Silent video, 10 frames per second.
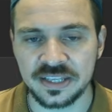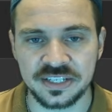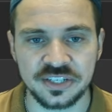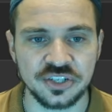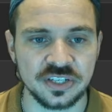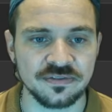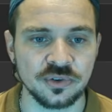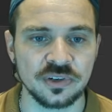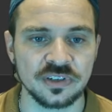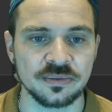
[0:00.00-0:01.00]
this is just
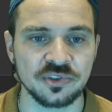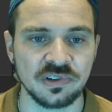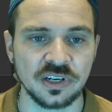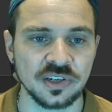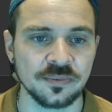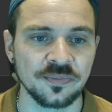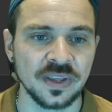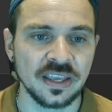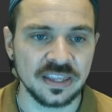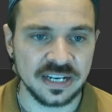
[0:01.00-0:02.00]
for some structure.
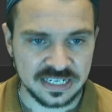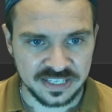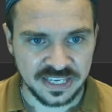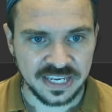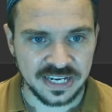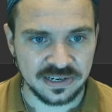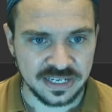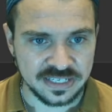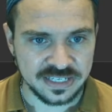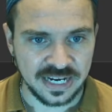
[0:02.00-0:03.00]
The next thing here
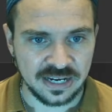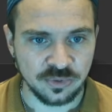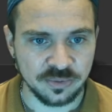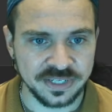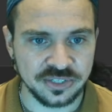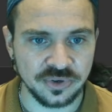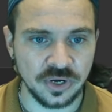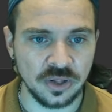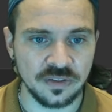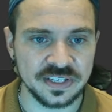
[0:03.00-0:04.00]
is I will be doing
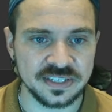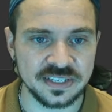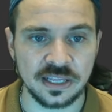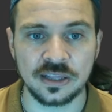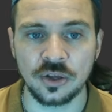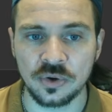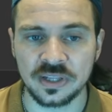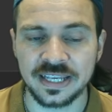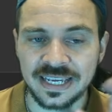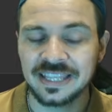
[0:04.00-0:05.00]
all of this
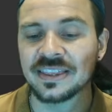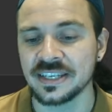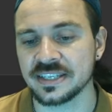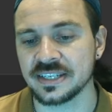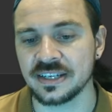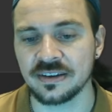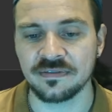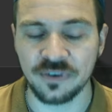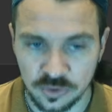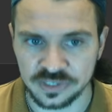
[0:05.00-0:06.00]
locally in this
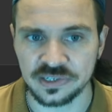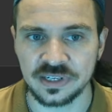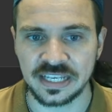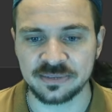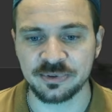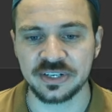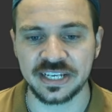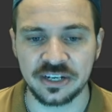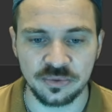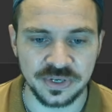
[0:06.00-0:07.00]
folder, and that's because I
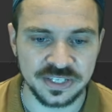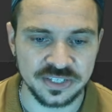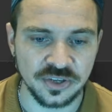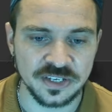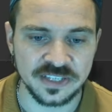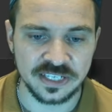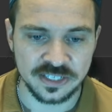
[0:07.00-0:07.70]
don't want to install these things